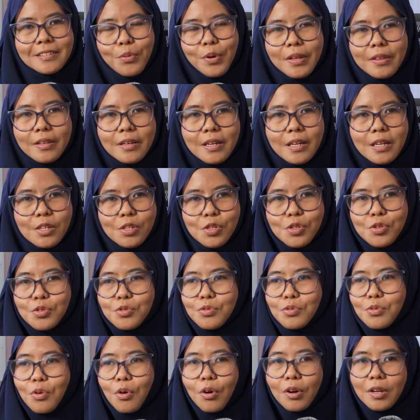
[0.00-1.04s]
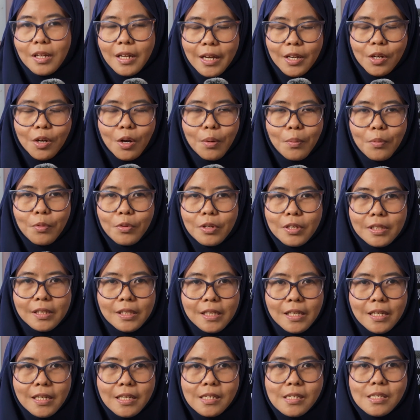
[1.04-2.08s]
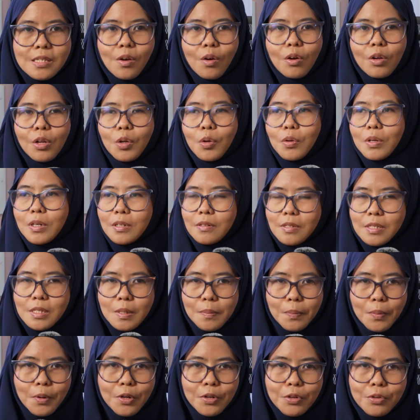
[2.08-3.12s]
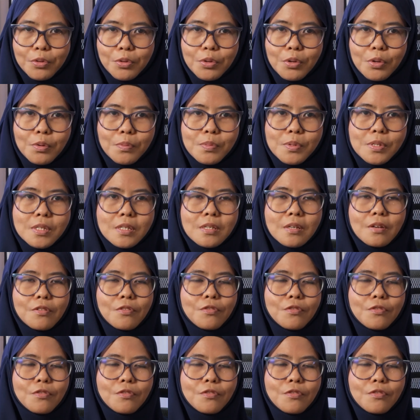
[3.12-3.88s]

Whether it's through online communities or local support groups,